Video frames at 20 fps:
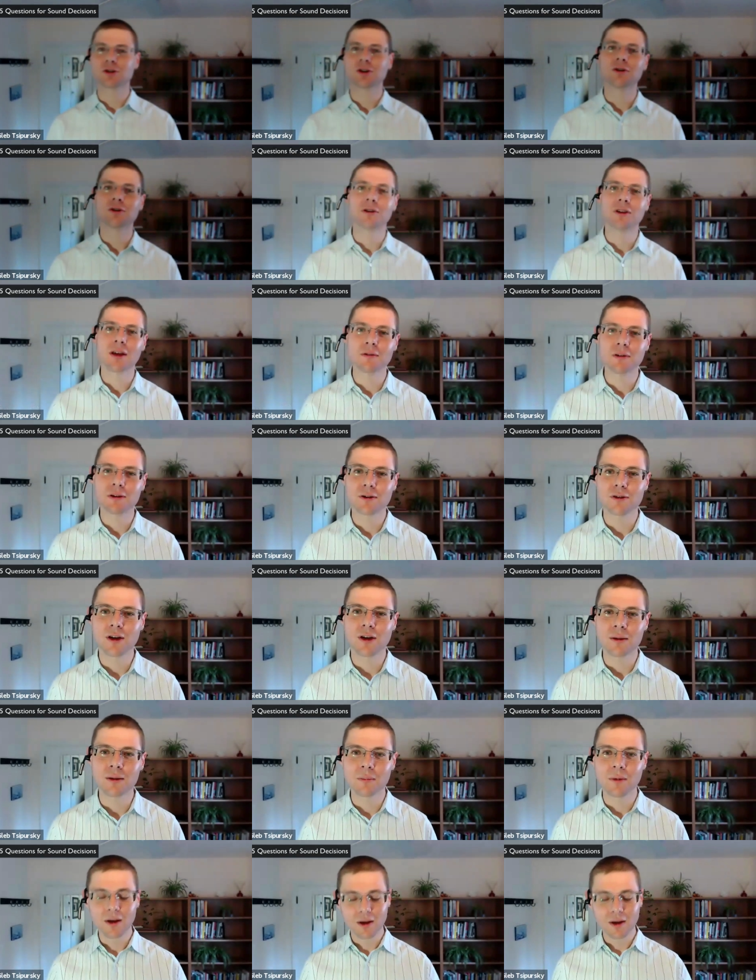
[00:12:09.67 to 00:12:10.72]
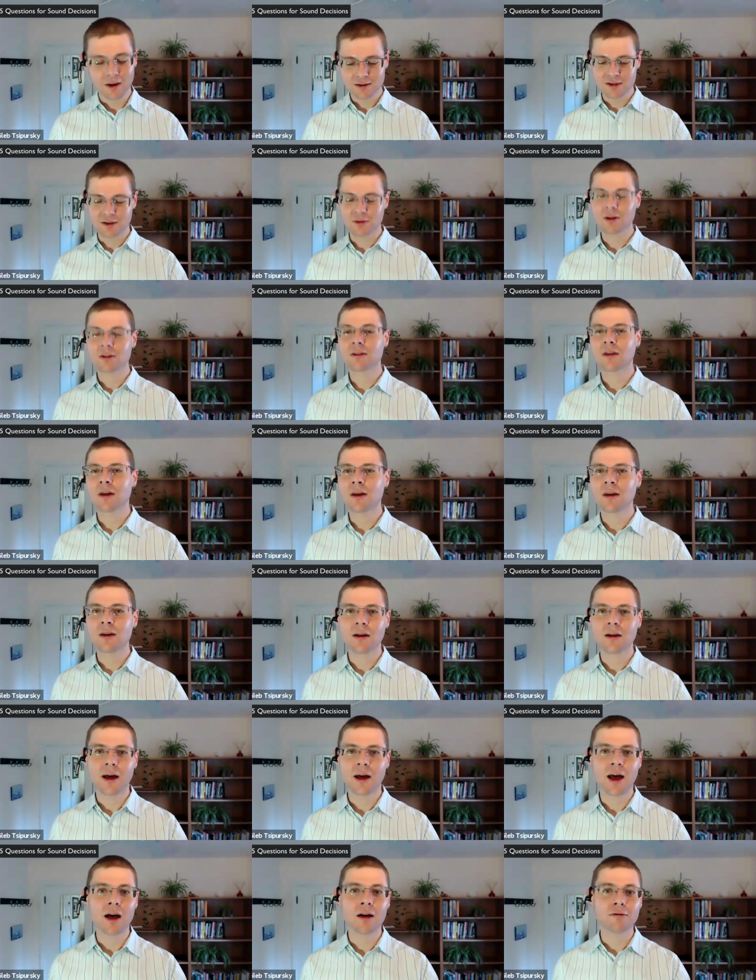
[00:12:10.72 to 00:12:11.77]
I make sure to give it to them so that
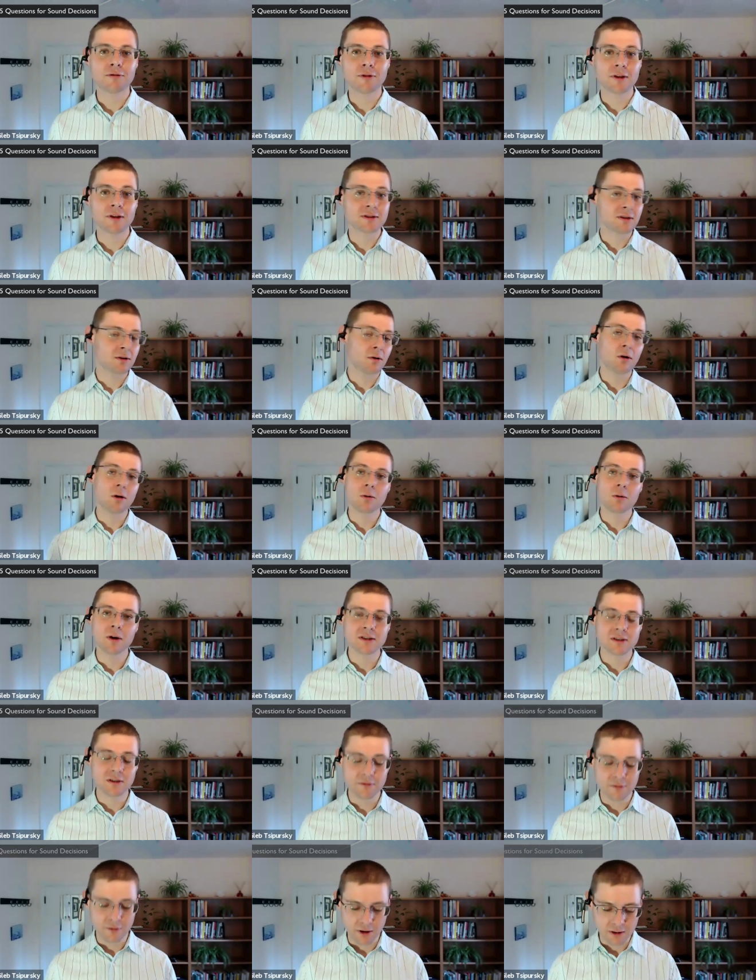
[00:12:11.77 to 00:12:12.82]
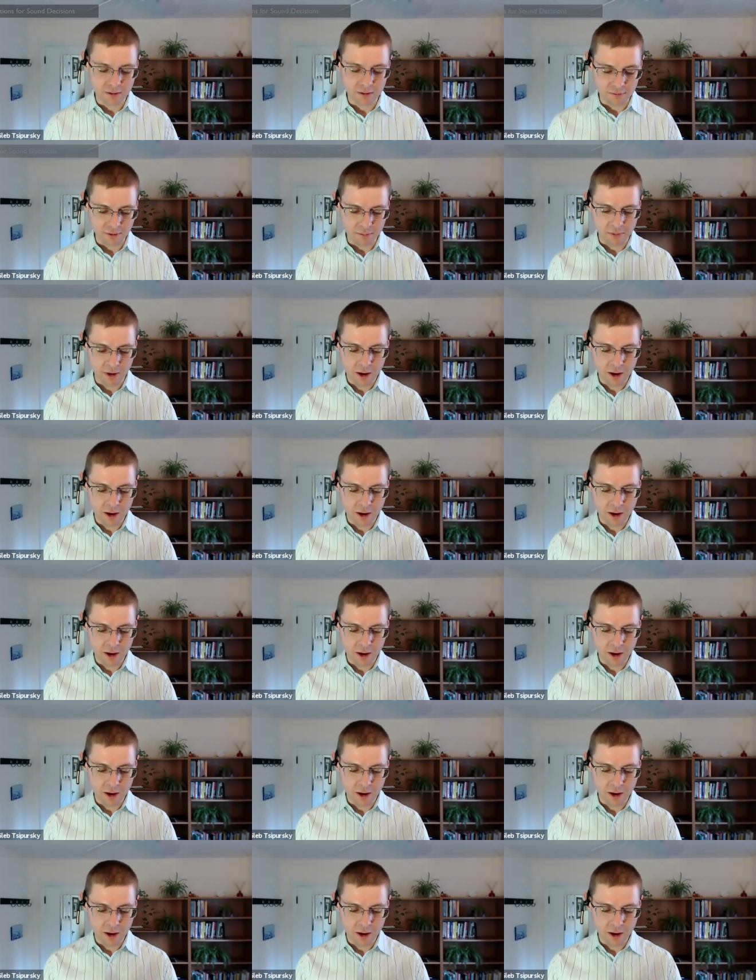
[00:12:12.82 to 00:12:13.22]
they have this always in front of them.